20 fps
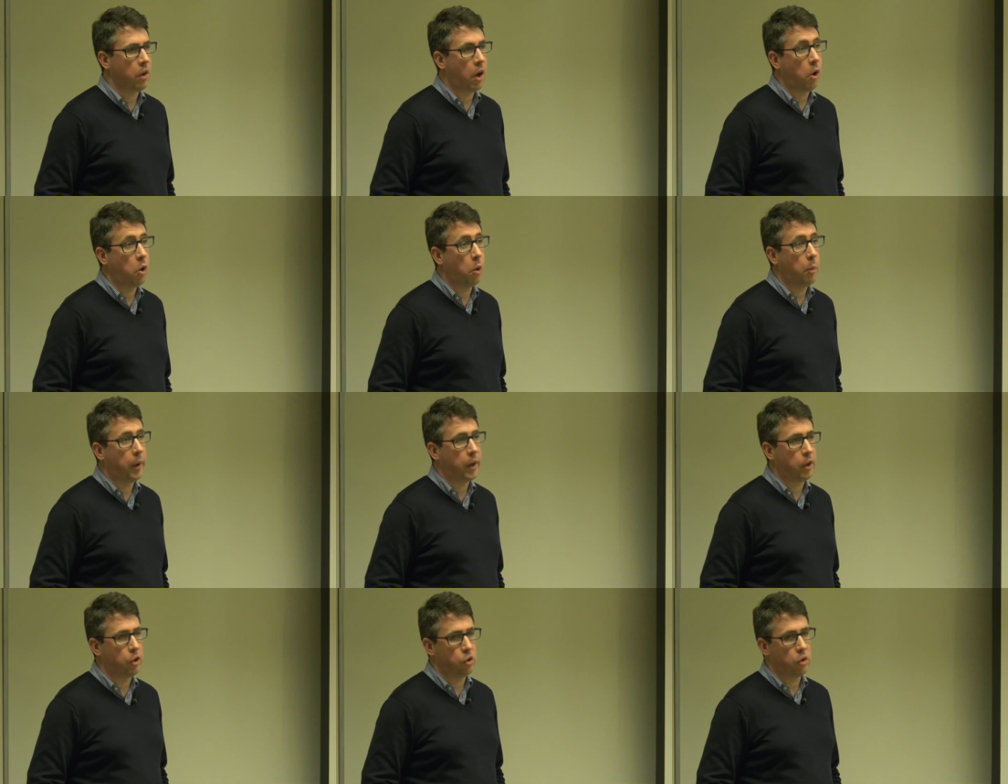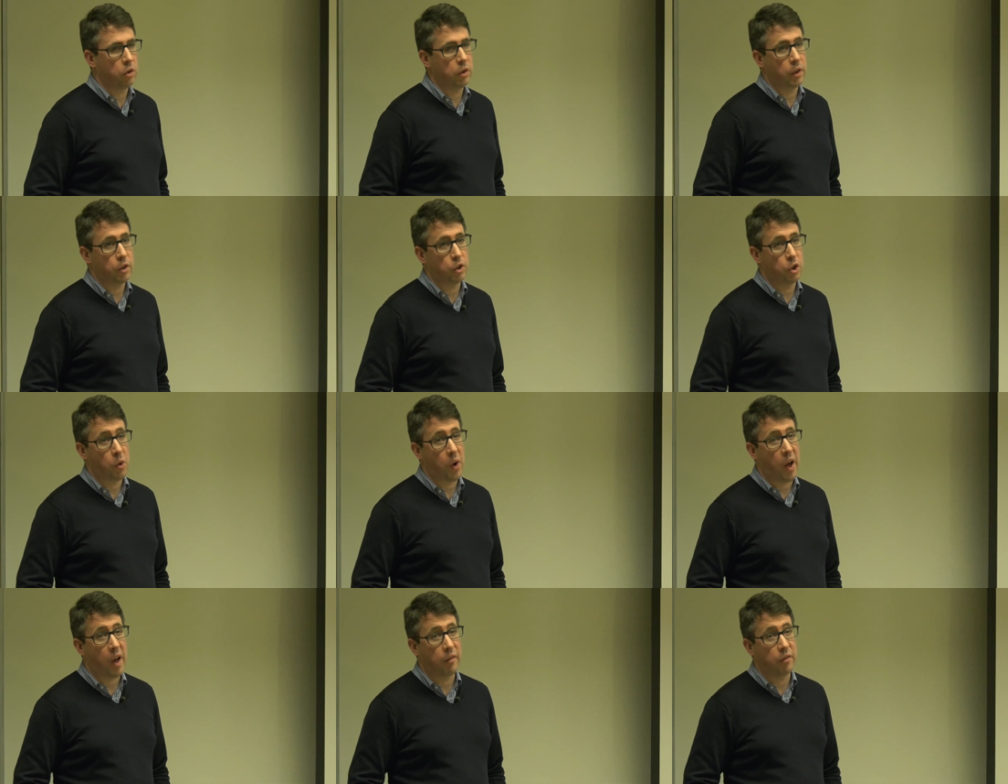I will make sure that
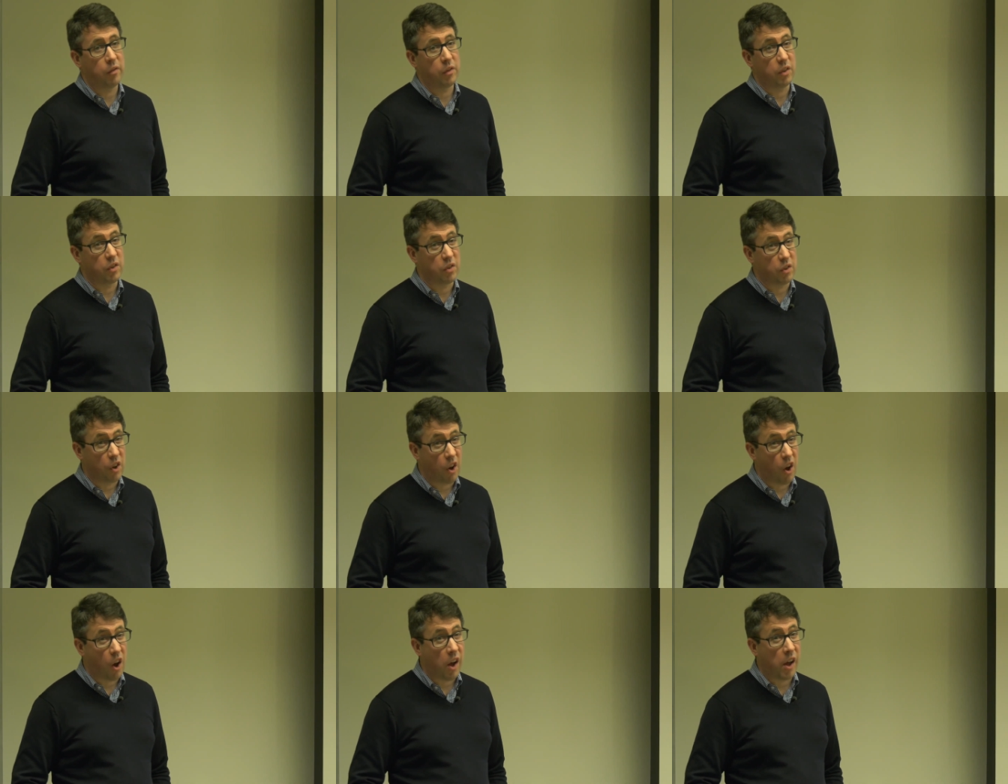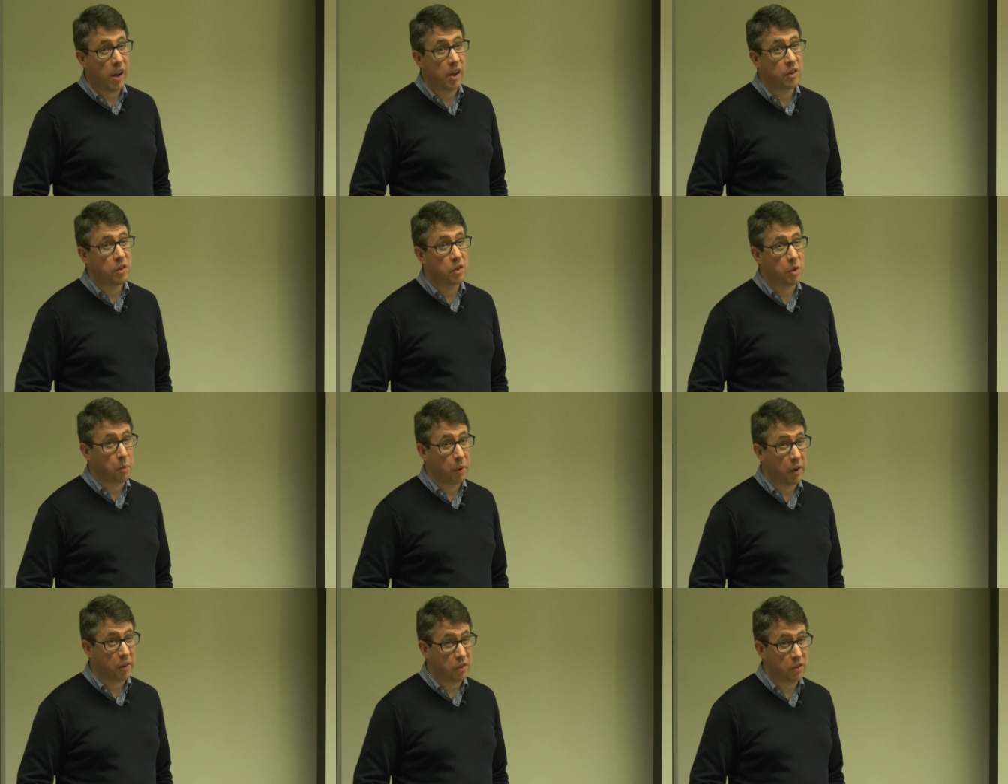you have the slides,
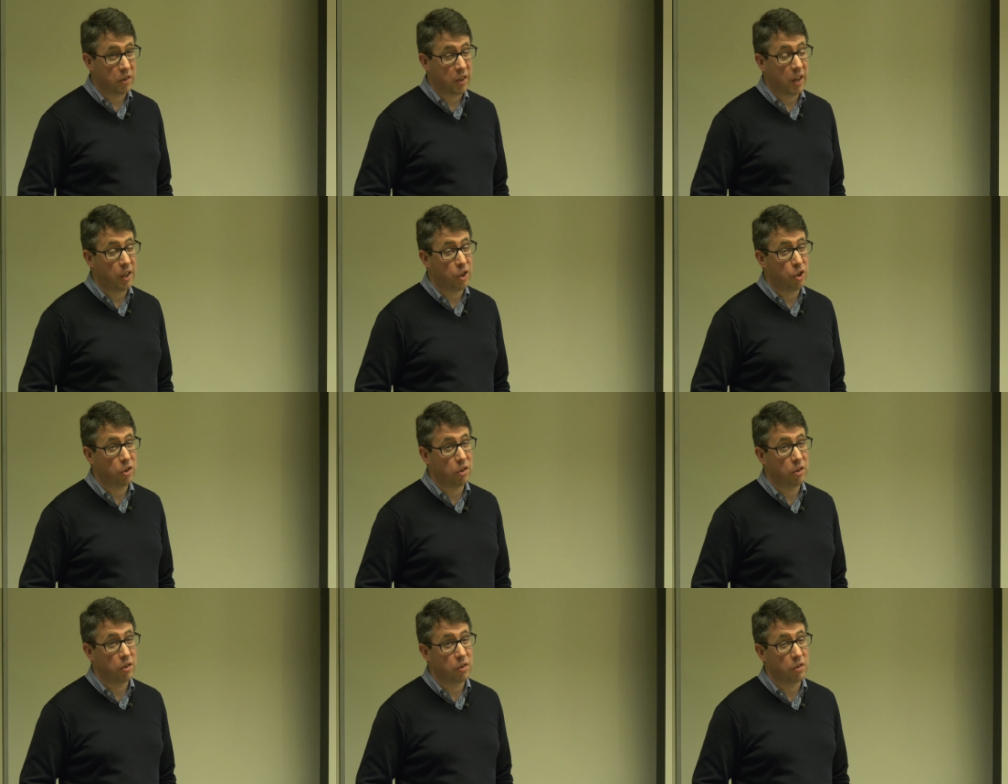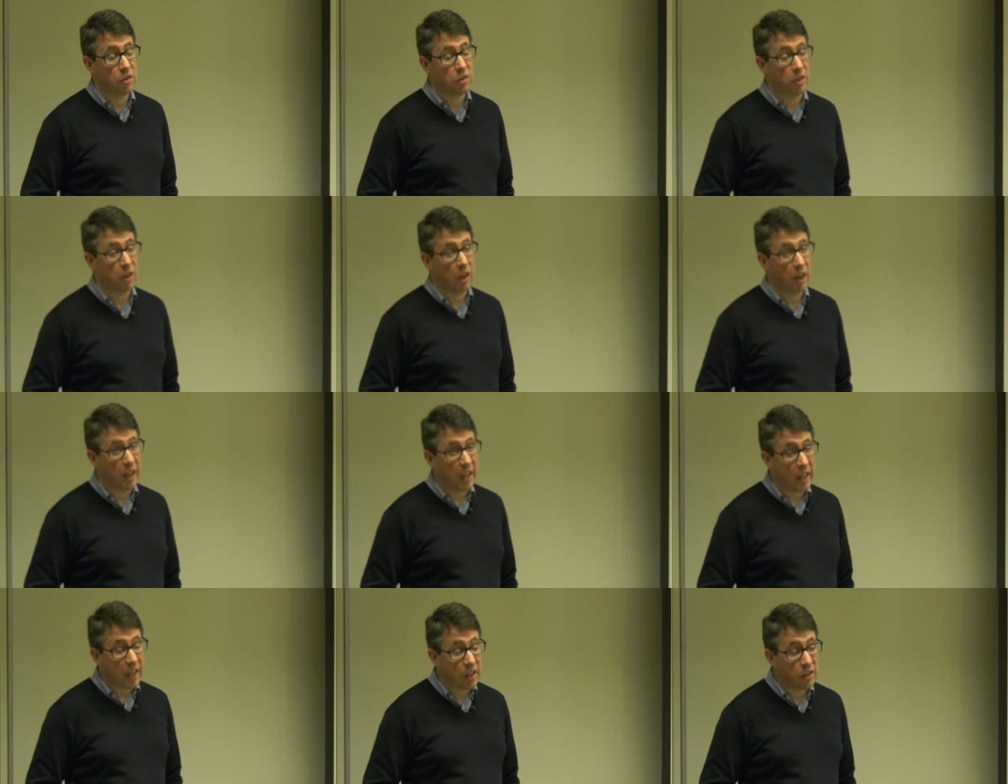the presentations, the
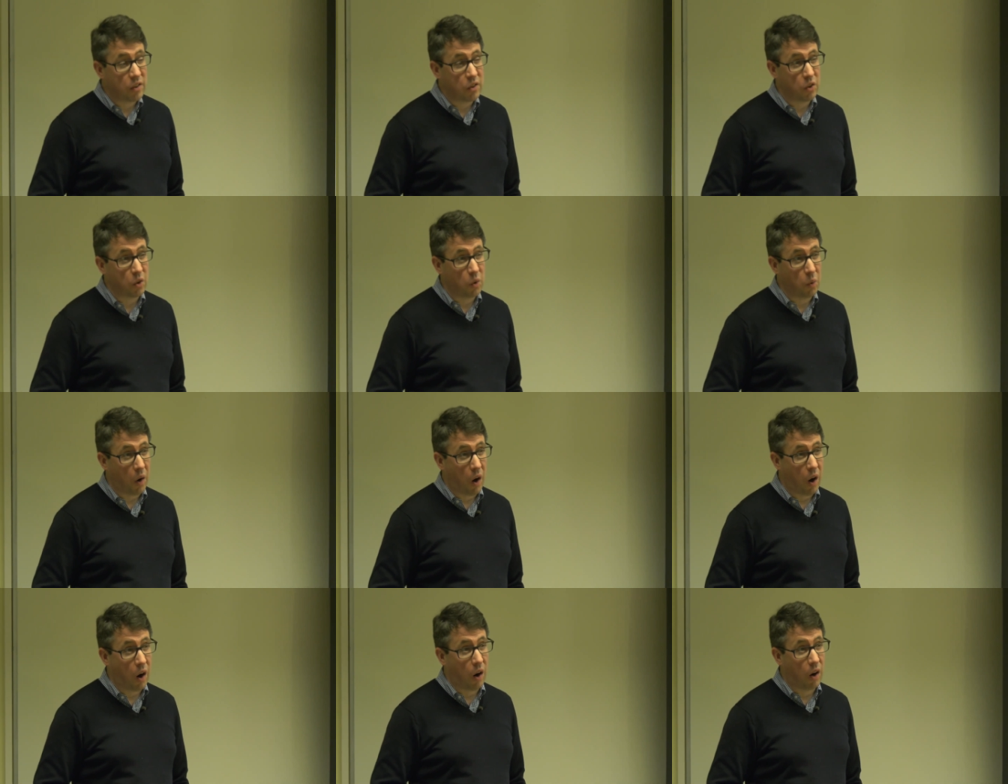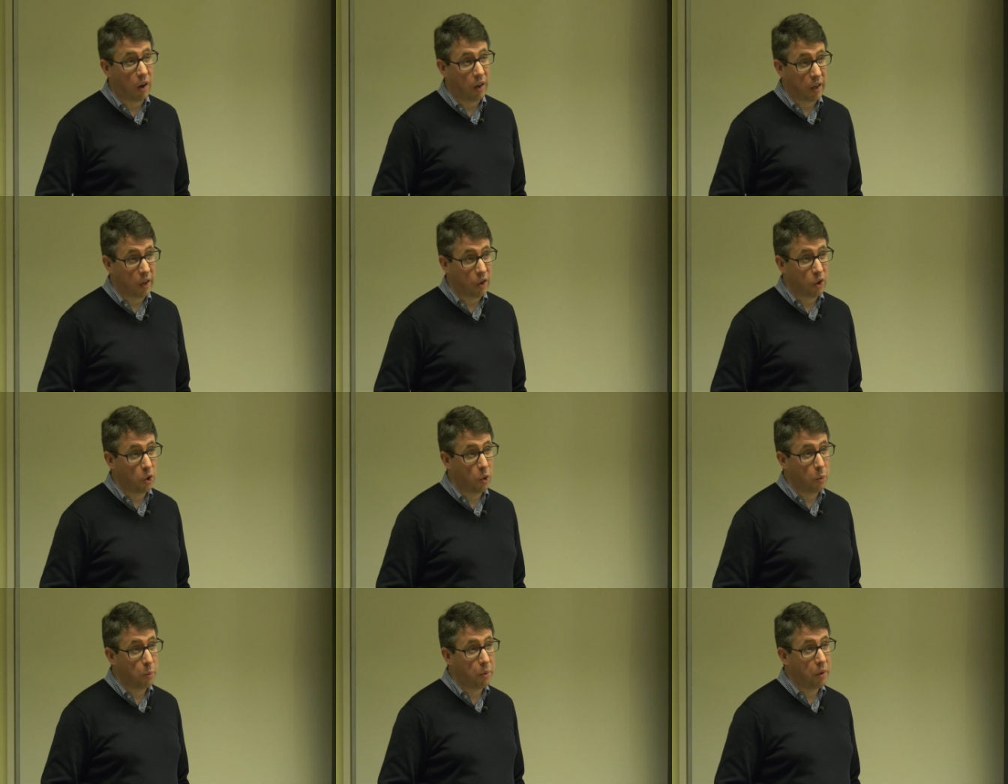link to our
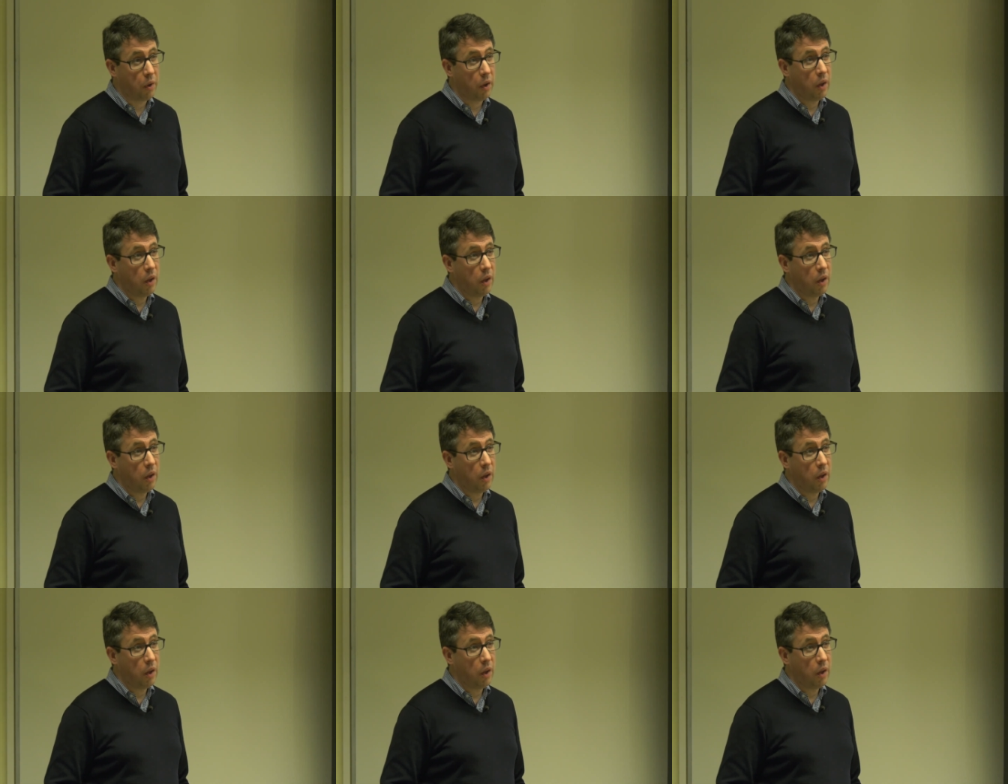GitHub,